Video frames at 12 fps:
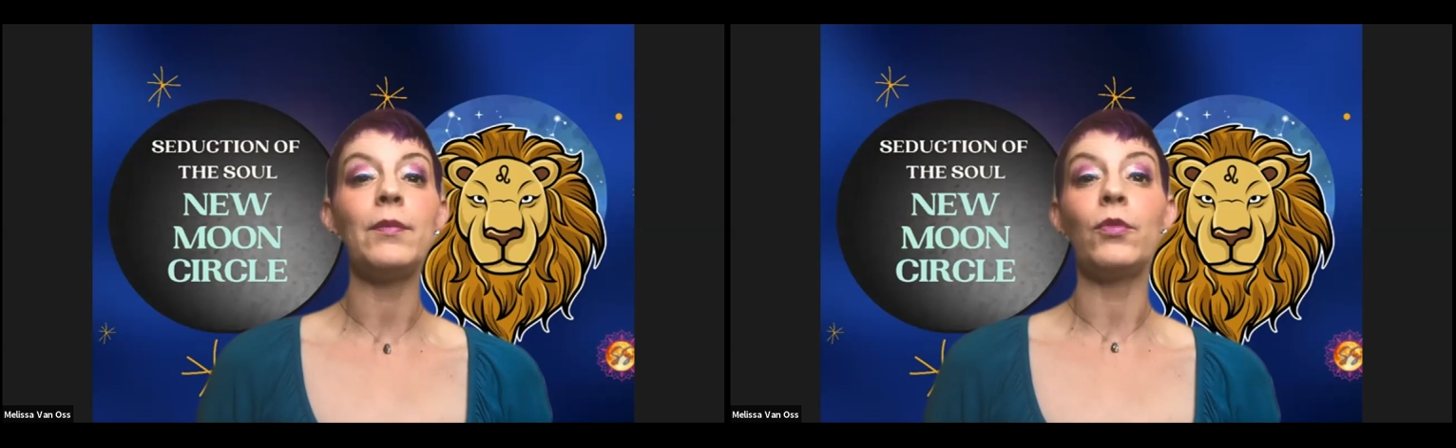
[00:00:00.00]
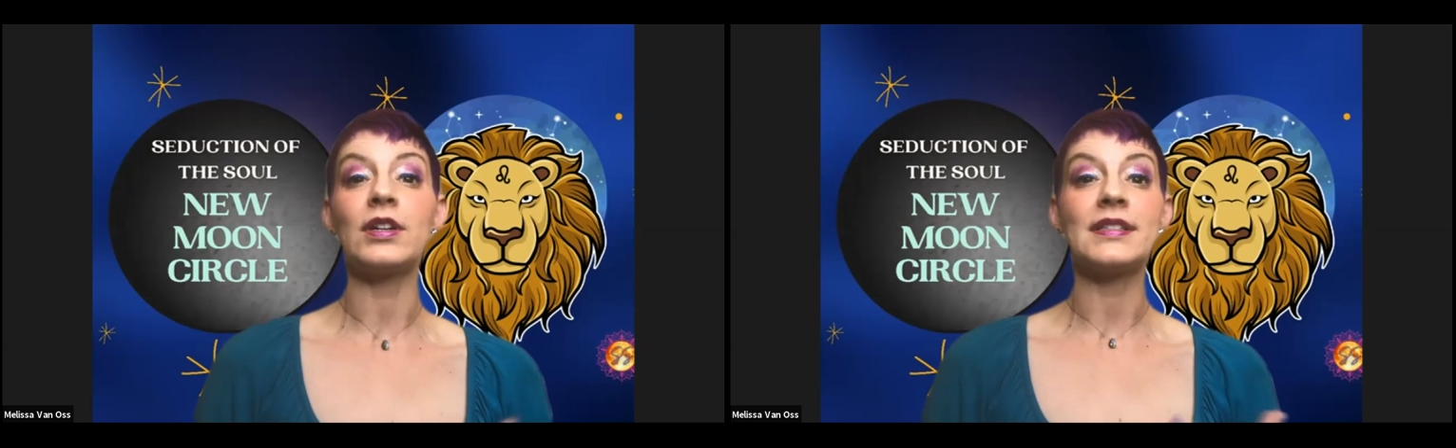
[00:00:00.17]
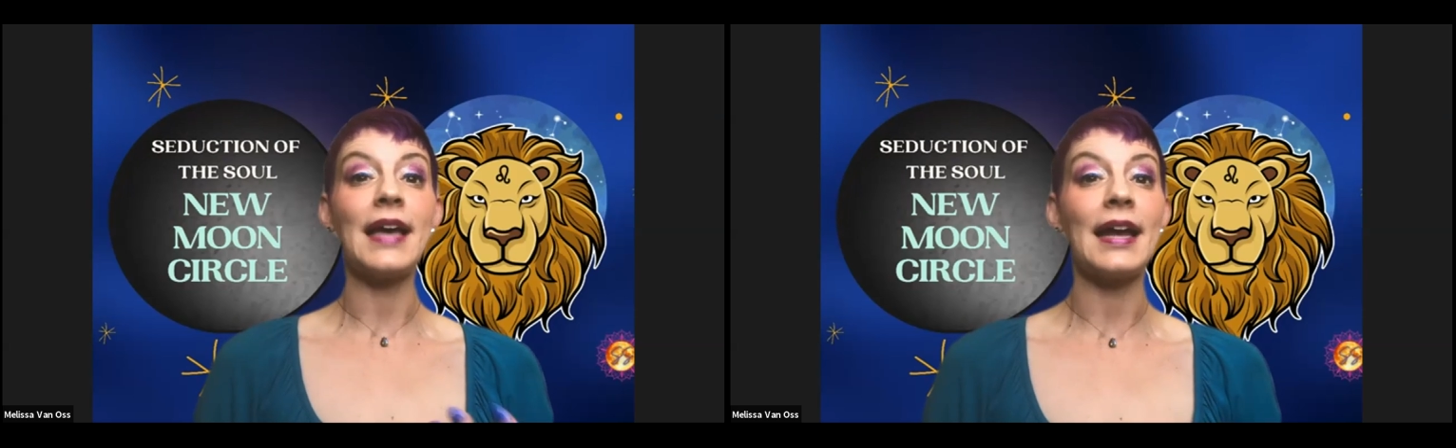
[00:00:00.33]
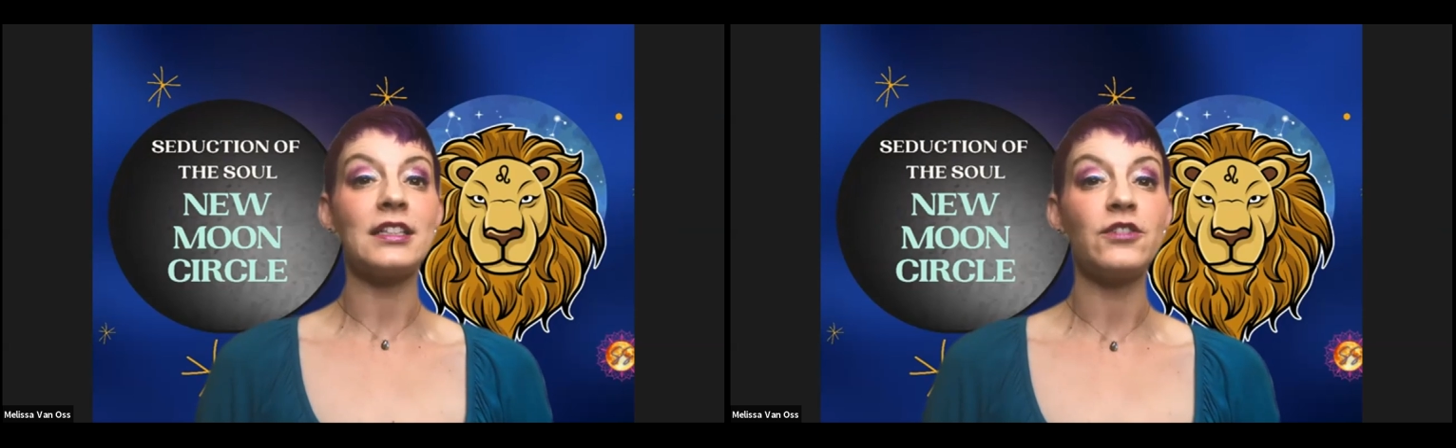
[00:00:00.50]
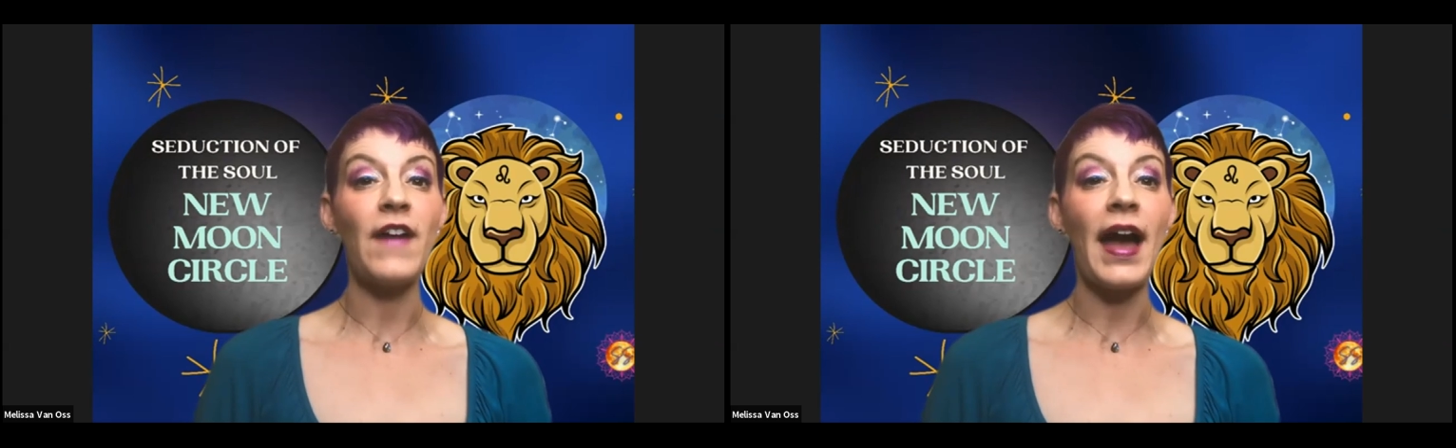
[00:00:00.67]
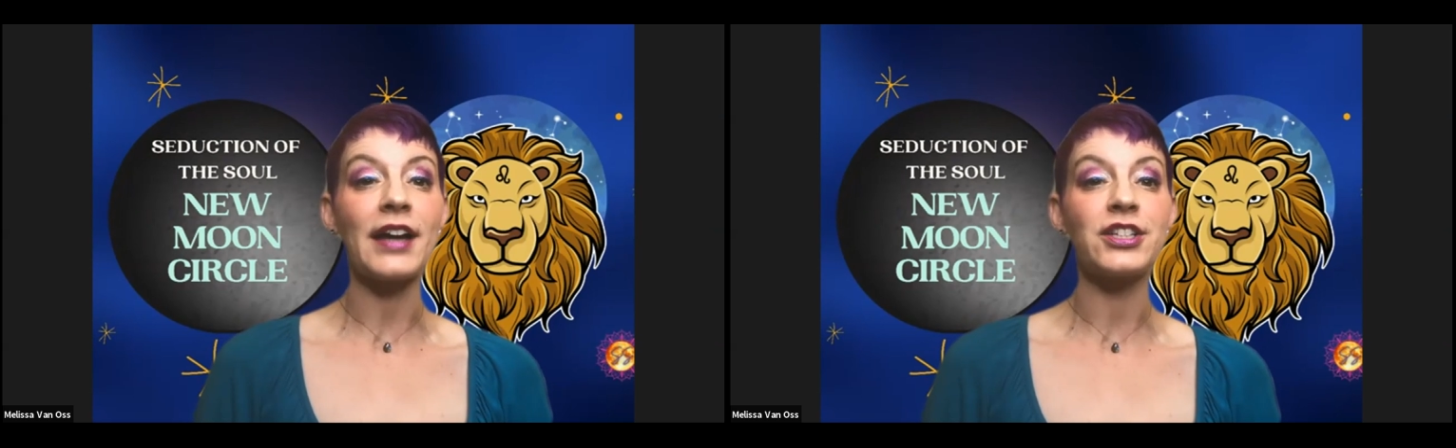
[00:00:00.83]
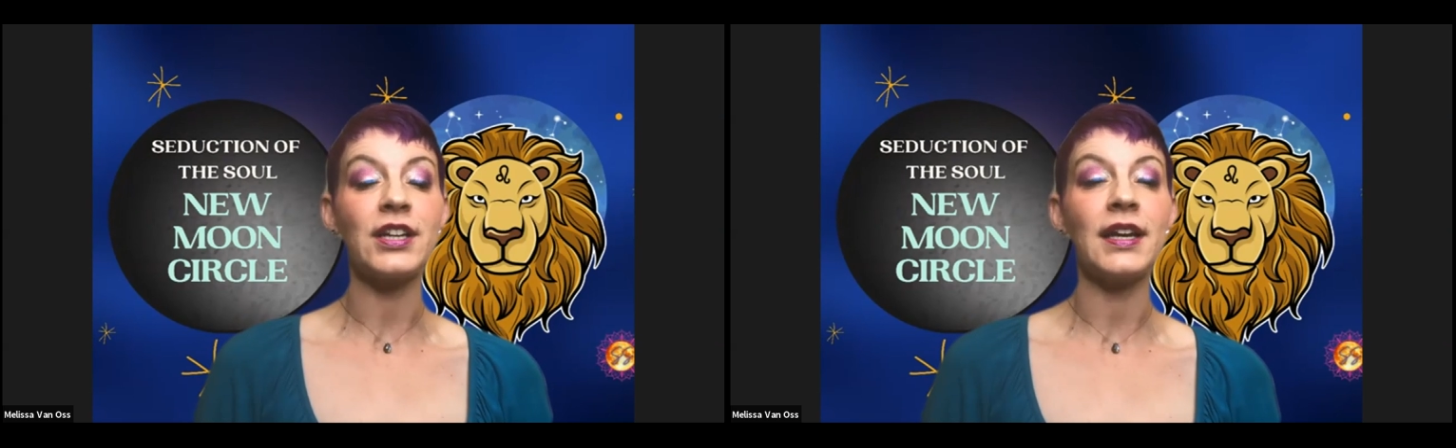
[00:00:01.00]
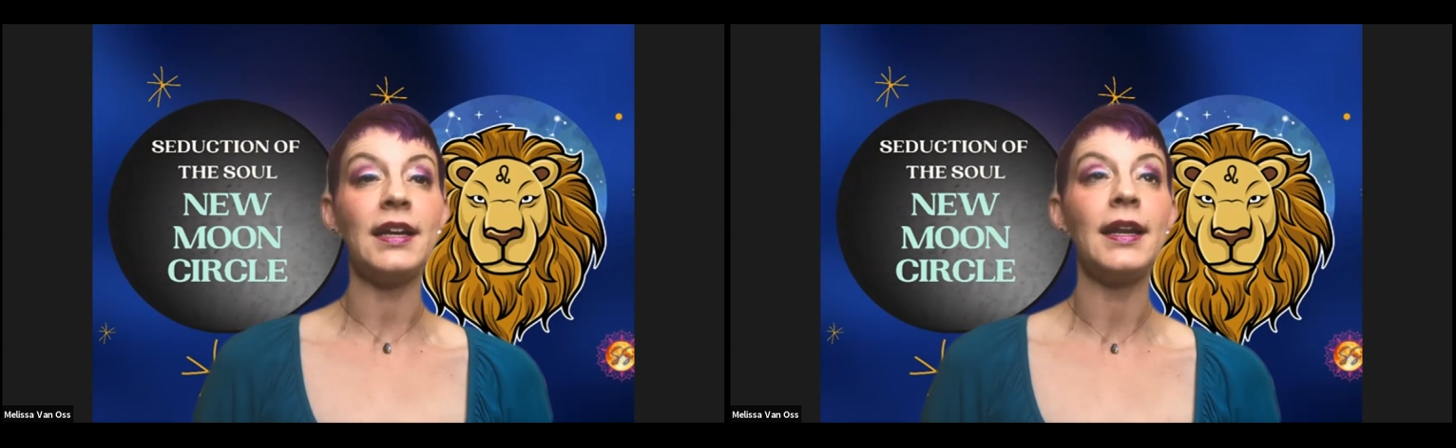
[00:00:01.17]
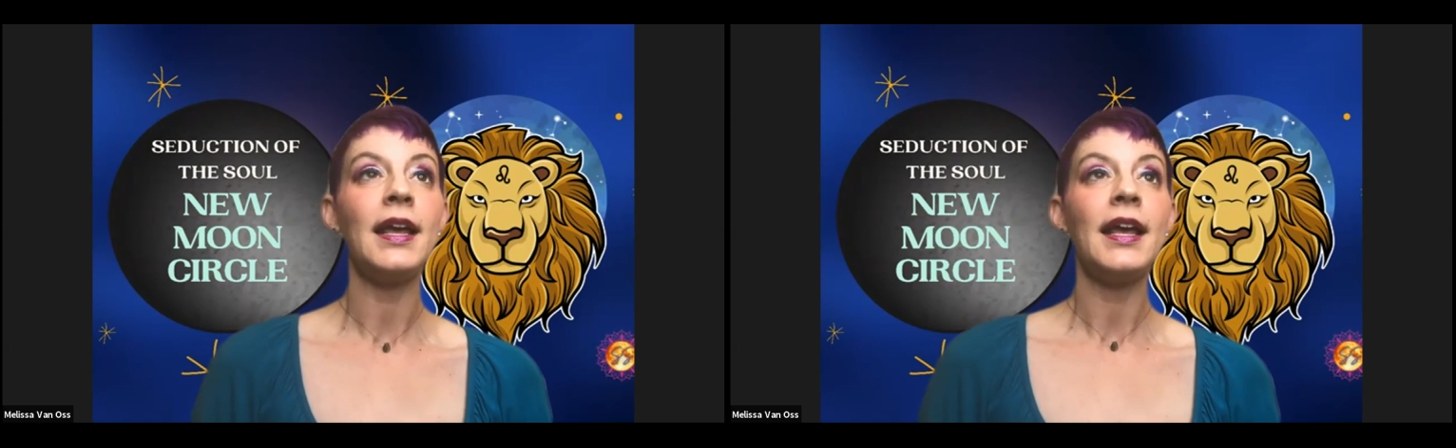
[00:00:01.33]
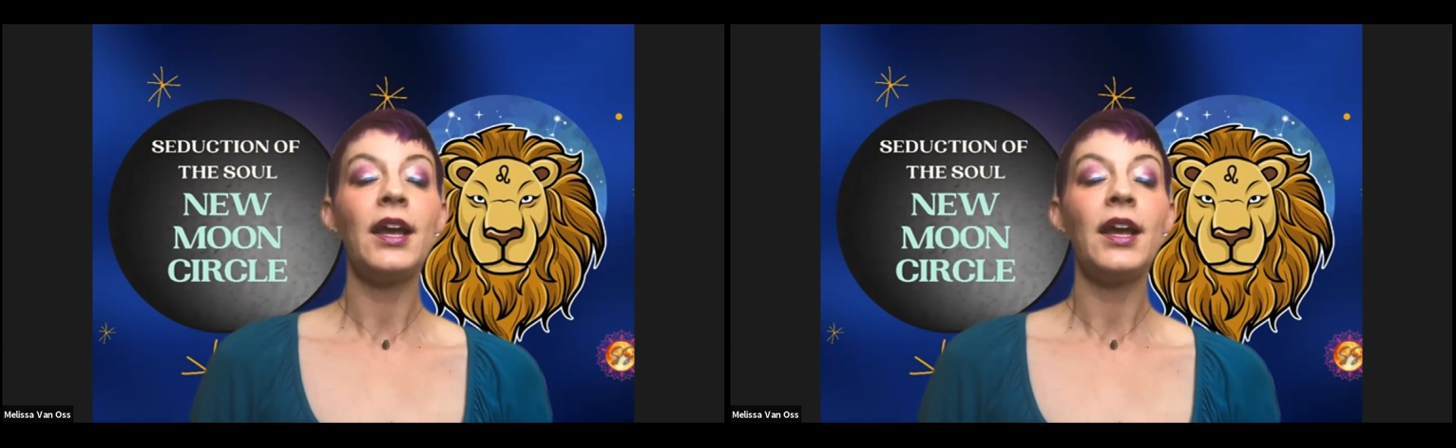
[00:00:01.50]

more satisfaction,